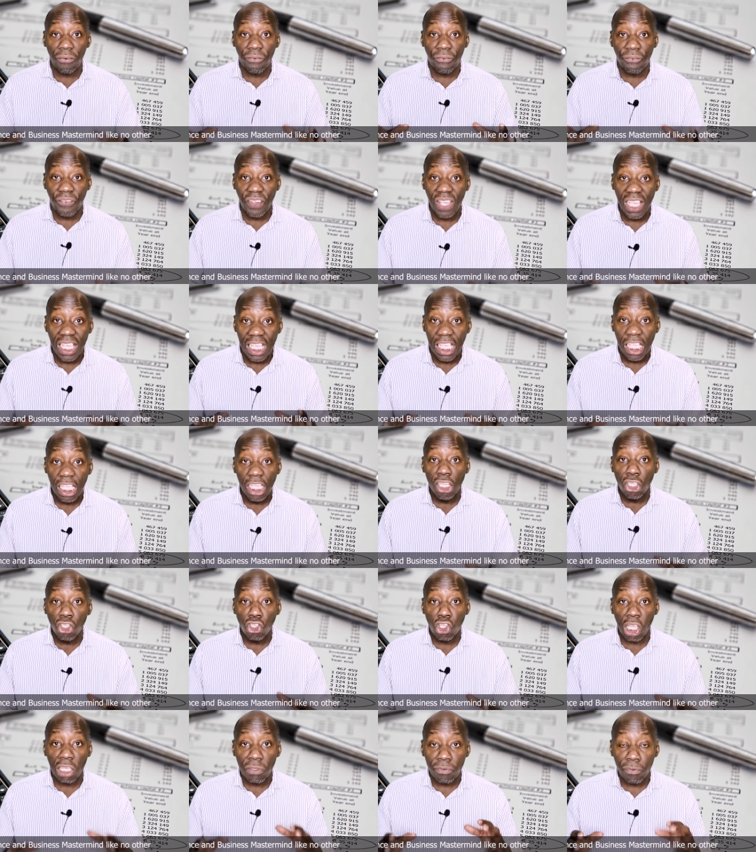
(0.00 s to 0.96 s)
fee
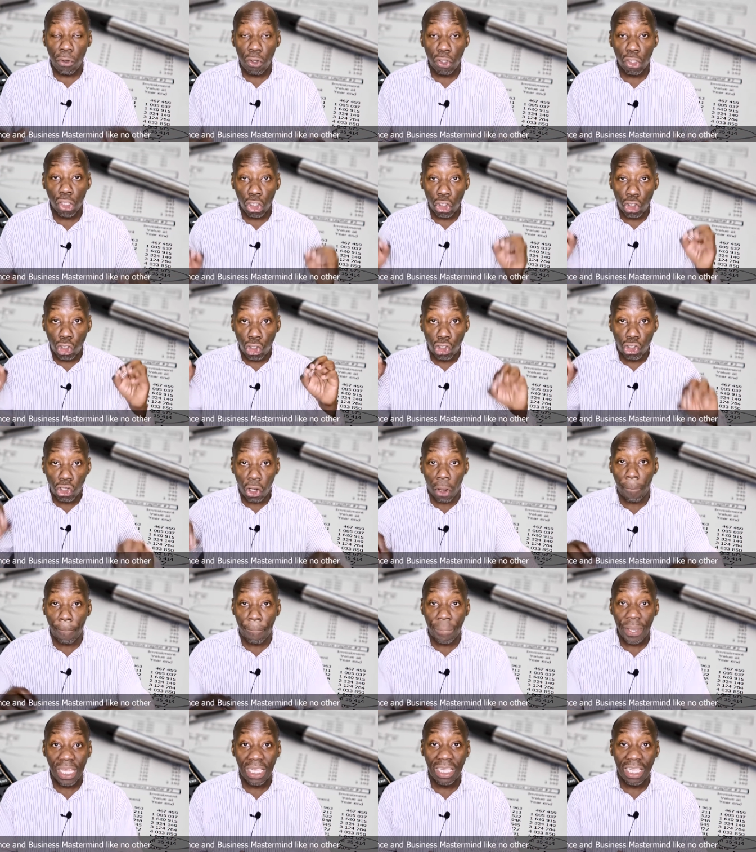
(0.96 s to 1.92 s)
just for you to
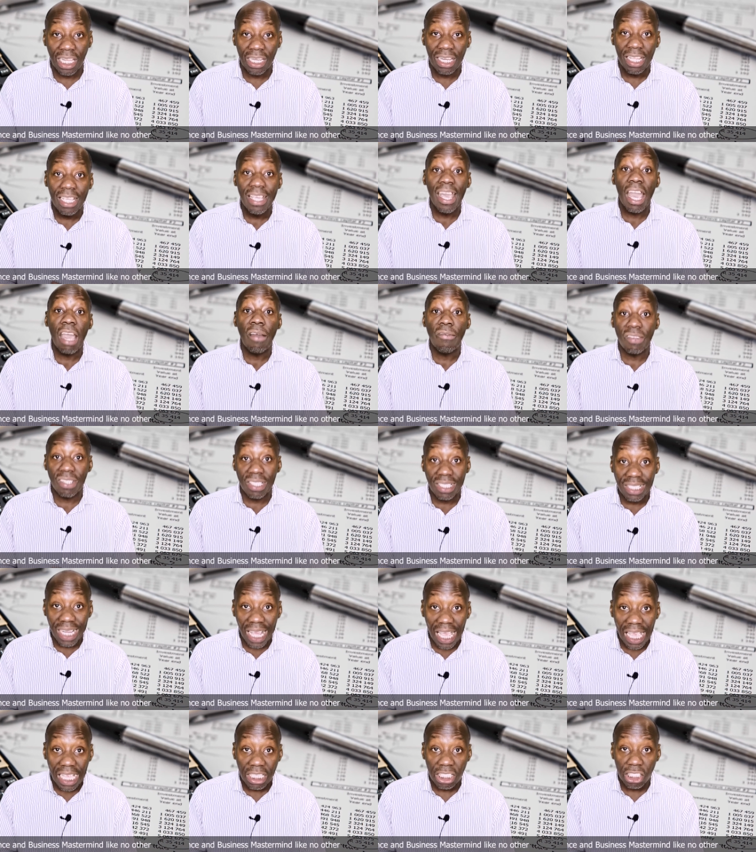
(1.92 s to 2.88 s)
jump in and have a
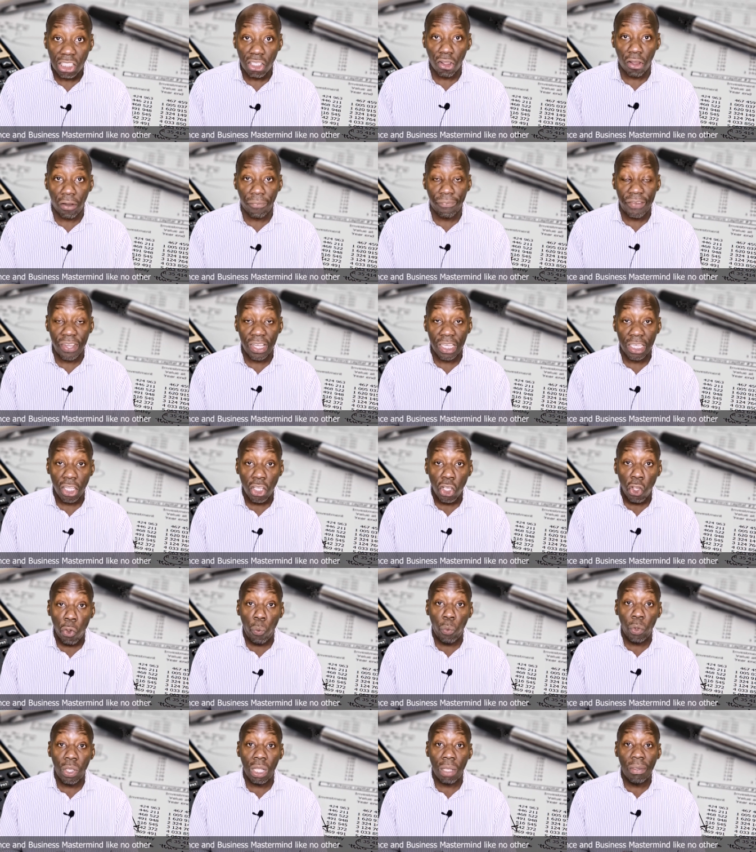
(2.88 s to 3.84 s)
taste of it.
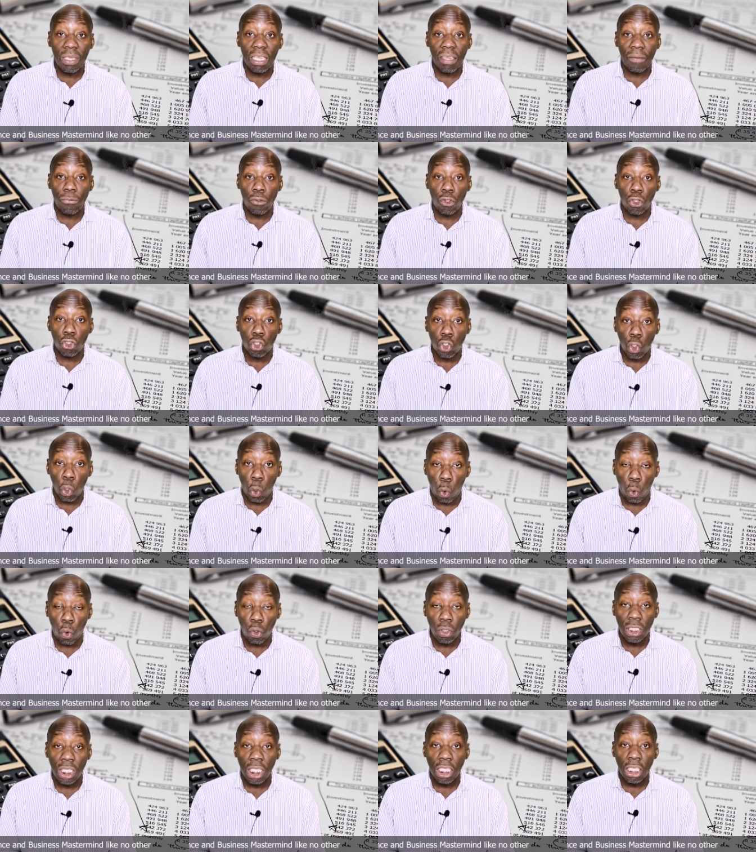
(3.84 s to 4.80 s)
We're gonna be giving you
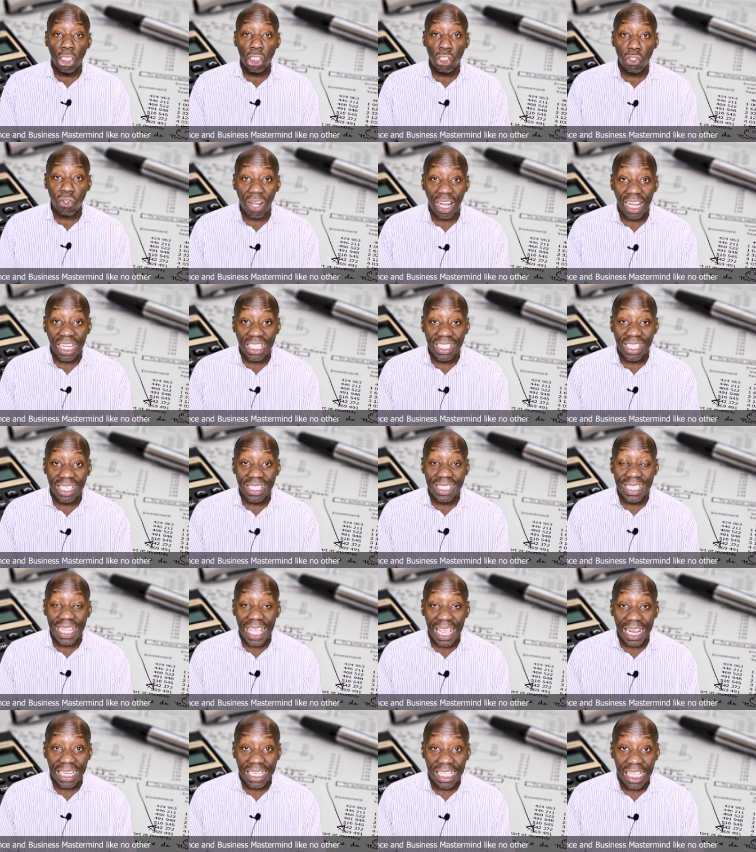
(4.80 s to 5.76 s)
tools, strategies, and
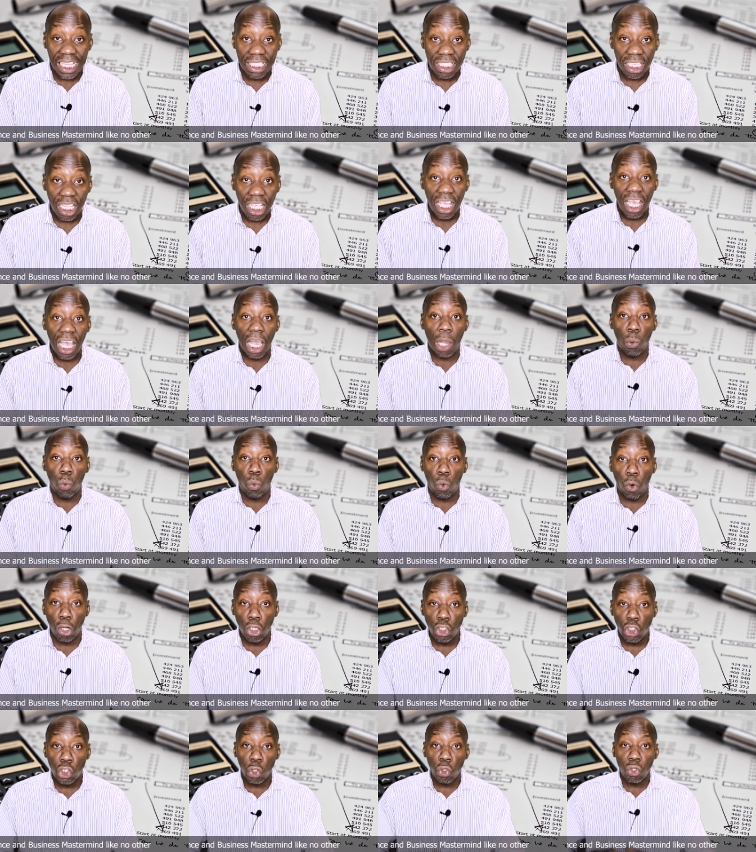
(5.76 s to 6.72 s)
techniques. And
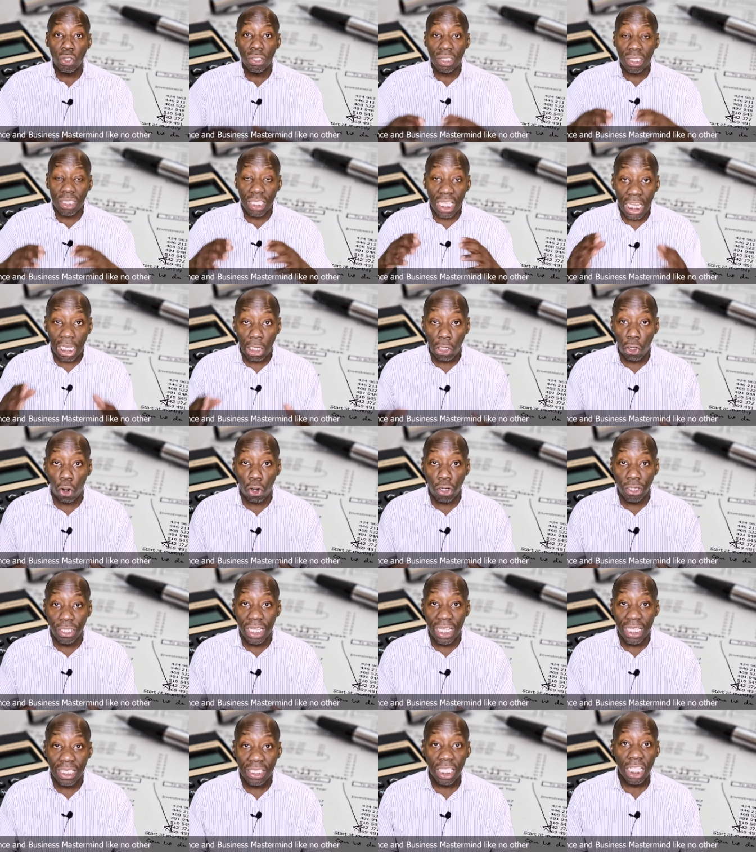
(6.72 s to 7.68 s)
once you've seen all
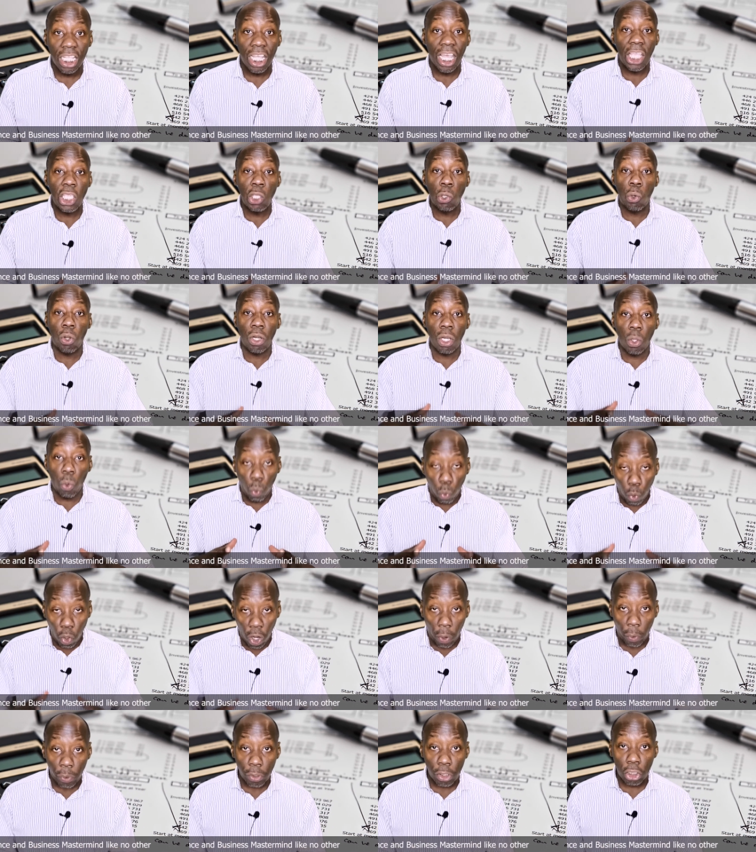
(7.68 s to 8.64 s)
this and you wanna
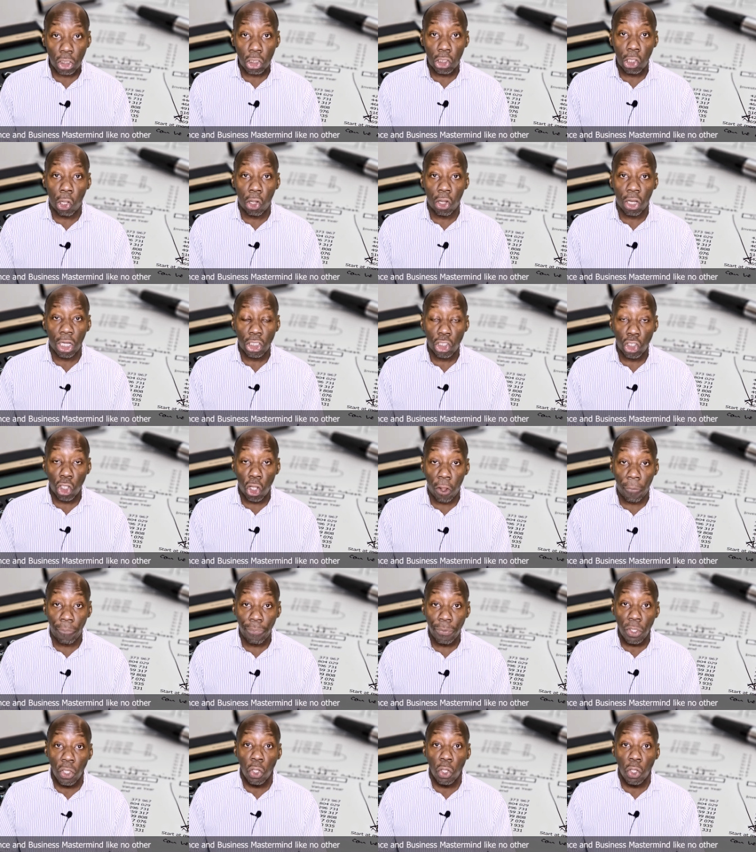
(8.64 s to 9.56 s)
work with us longer term,